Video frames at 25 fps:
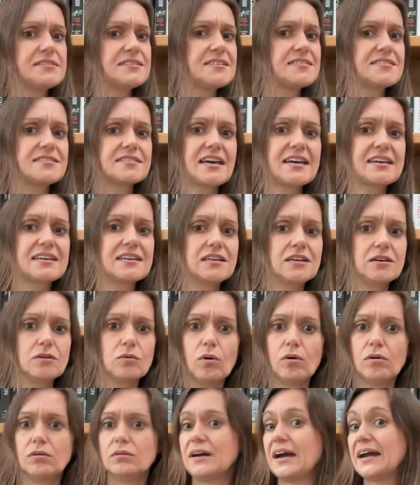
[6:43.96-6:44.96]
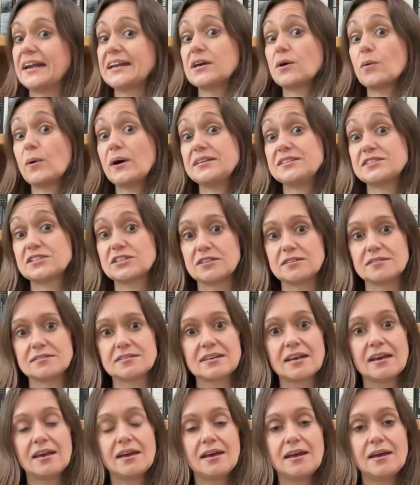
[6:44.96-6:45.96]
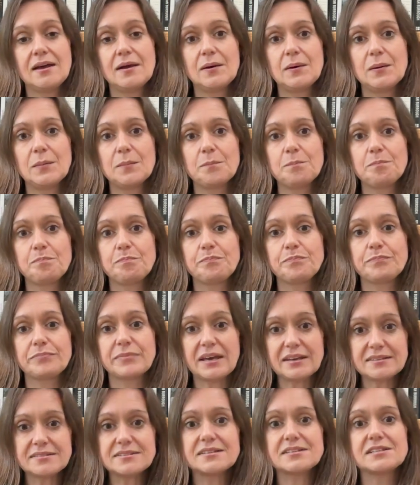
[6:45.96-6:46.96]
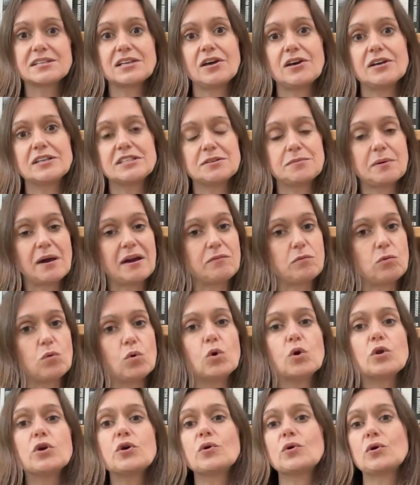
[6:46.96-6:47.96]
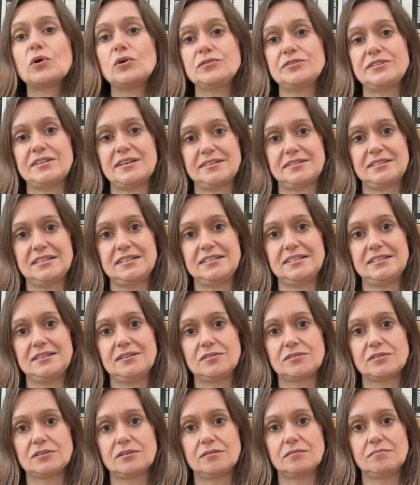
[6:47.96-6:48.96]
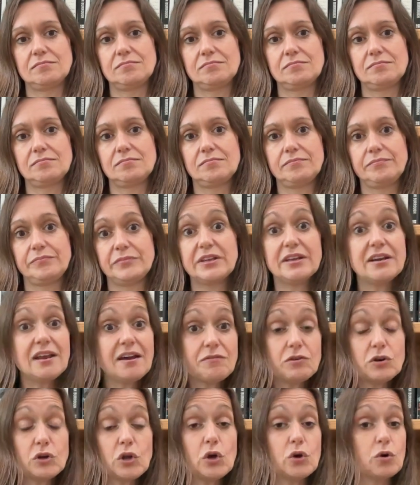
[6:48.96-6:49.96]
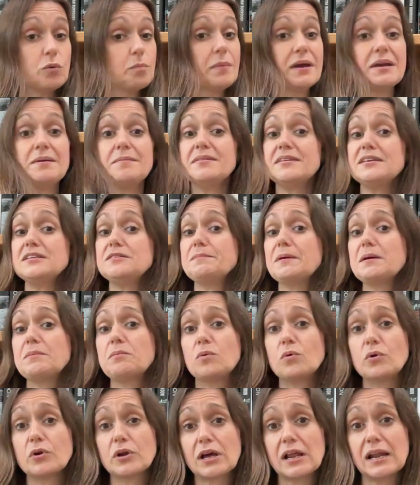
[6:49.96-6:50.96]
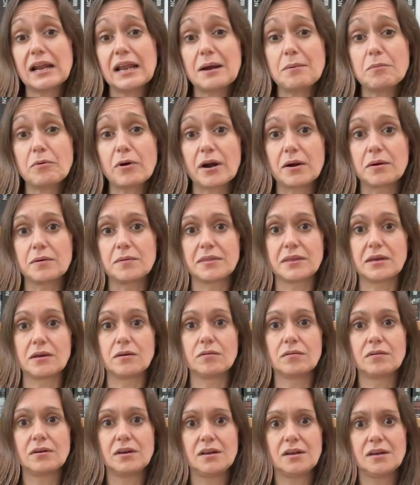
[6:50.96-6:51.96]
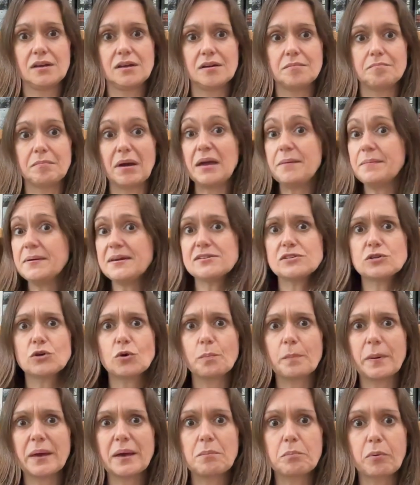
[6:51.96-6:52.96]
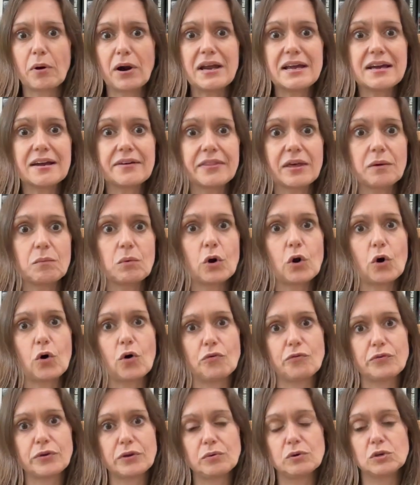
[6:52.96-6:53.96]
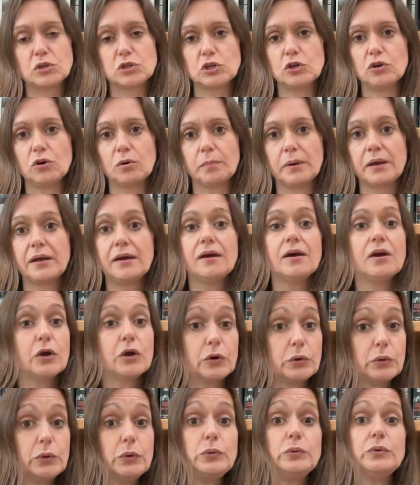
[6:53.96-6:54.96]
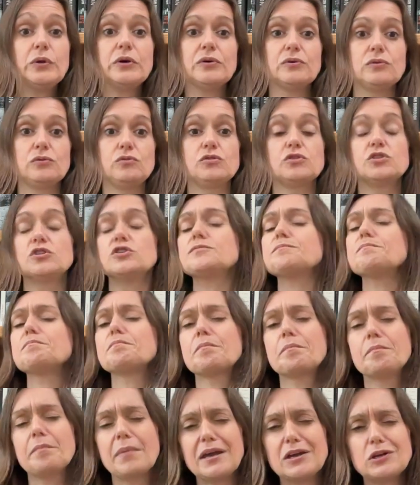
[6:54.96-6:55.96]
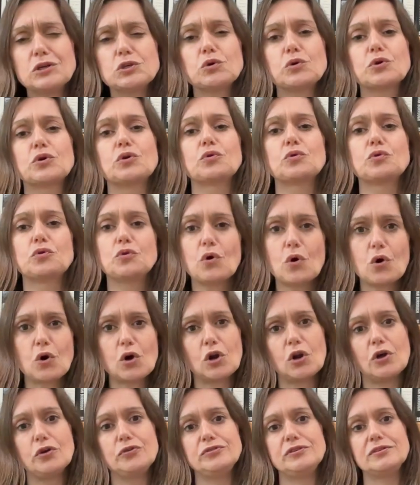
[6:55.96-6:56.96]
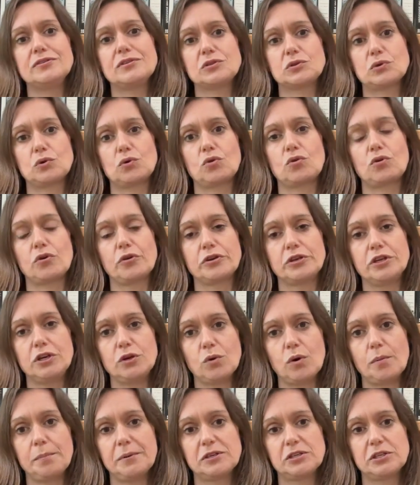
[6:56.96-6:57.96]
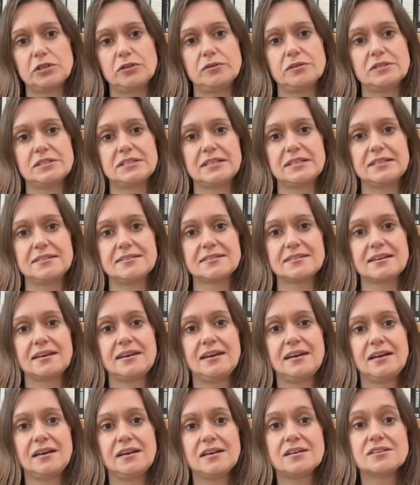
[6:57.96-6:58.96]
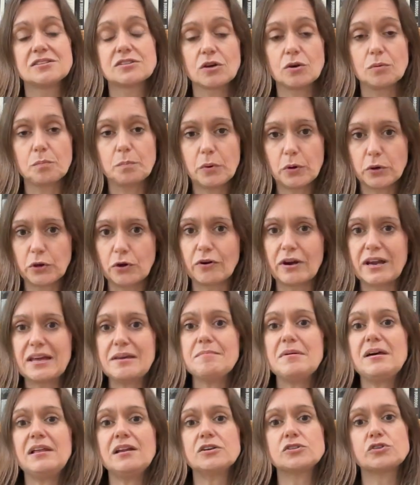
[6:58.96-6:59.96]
says thank you or any questions, that's the slide to have all your contact details on. You never know, maybe these people want to collaborate with you. Maybe it's your big break and they want to offer you a job. Who knows? Just make sure you're not closing the door on new opportunities. So put your email